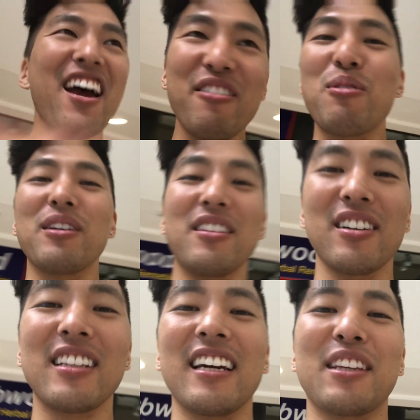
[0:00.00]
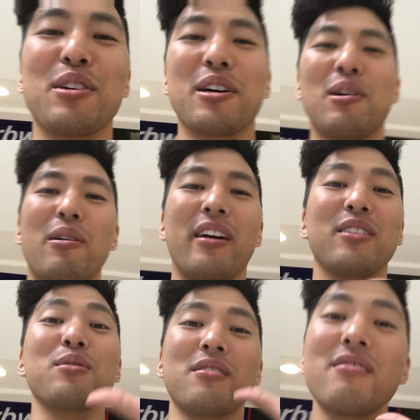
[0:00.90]
everyone looked like they were going
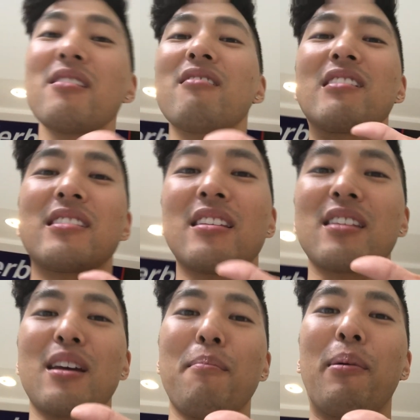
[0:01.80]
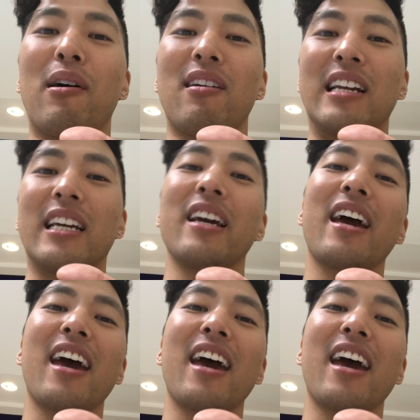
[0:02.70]
to a serious S&M party,